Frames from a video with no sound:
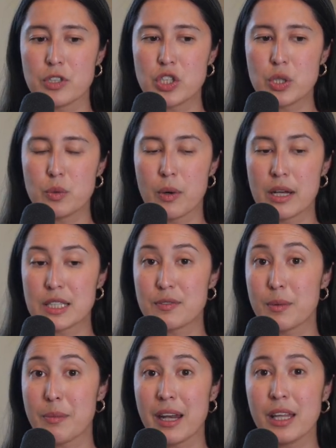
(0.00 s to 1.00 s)
She was,
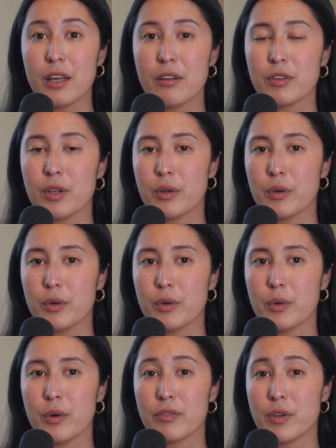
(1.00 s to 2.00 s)
for many of
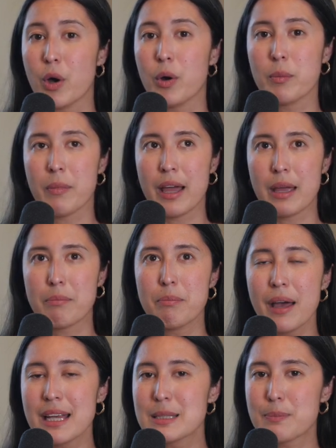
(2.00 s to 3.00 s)
you who have known, my
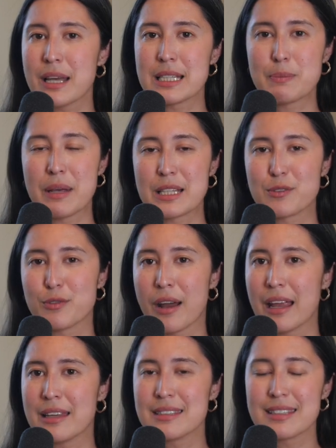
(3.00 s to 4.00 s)
best
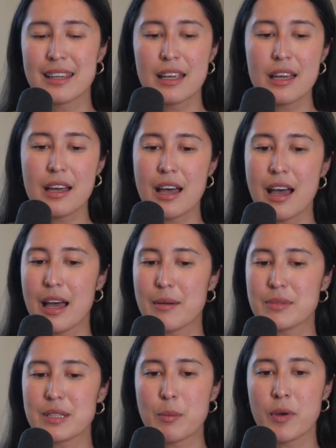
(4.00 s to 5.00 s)
friend,
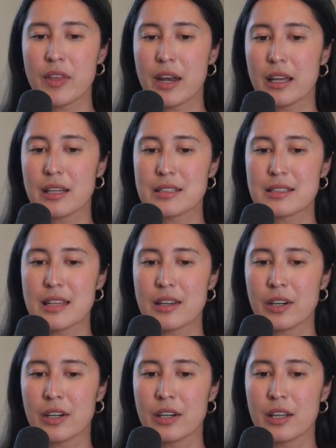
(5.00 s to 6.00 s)
someone that I
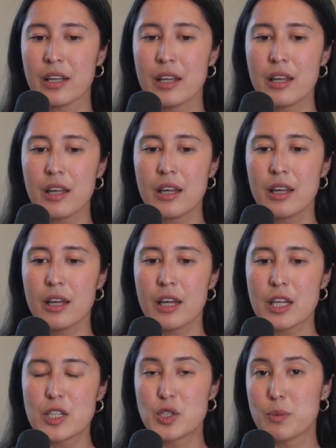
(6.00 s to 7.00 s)
considered
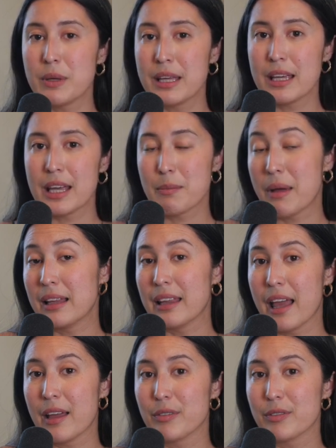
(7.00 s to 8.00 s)
to be in my
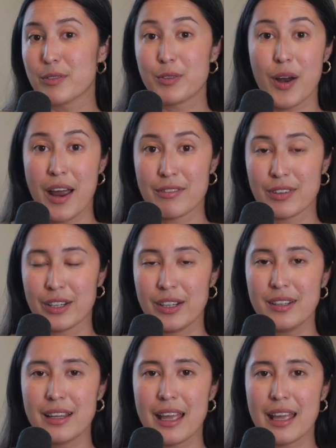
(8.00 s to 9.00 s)
life forever.